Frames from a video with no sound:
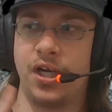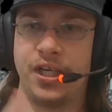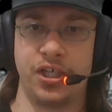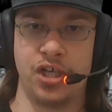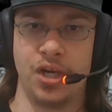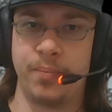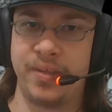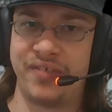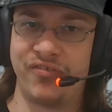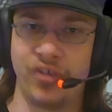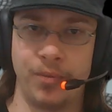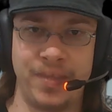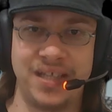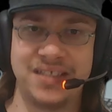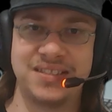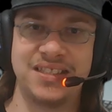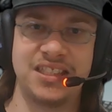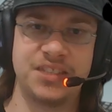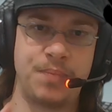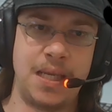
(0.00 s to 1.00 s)
Are you going to be for
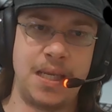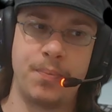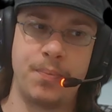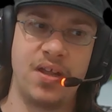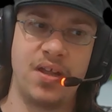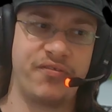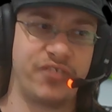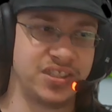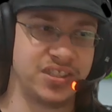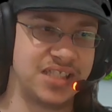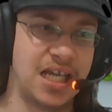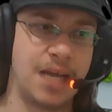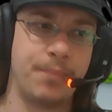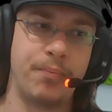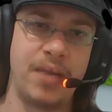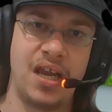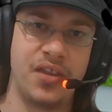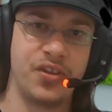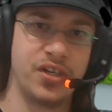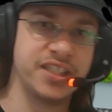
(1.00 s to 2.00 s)
business people, for
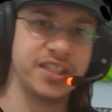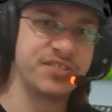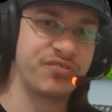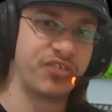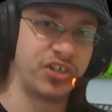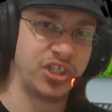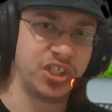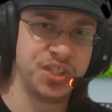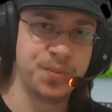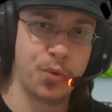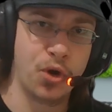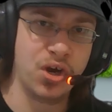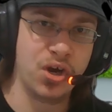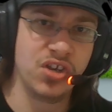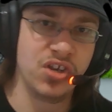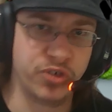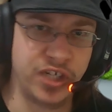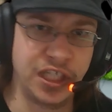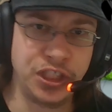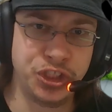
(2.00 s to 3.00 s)
sunbathers, for
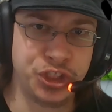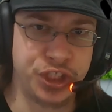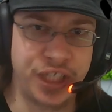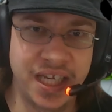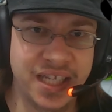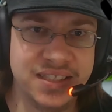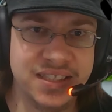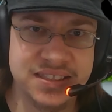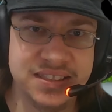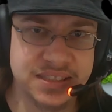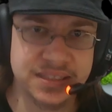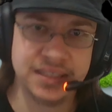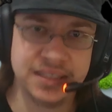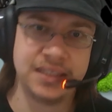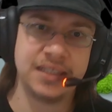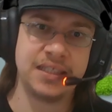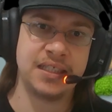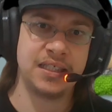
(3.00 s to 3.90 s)
spoiled rich kids?